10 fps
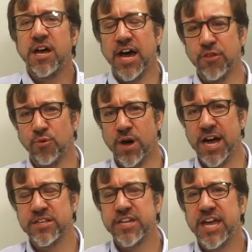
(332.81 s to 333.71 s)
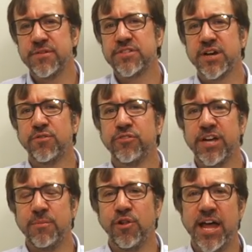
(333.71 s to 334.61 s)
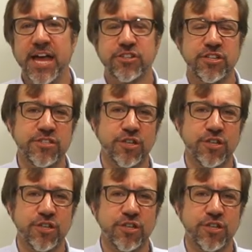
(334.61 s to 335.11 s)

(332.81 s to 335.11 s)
Otherwise, I have several double actions,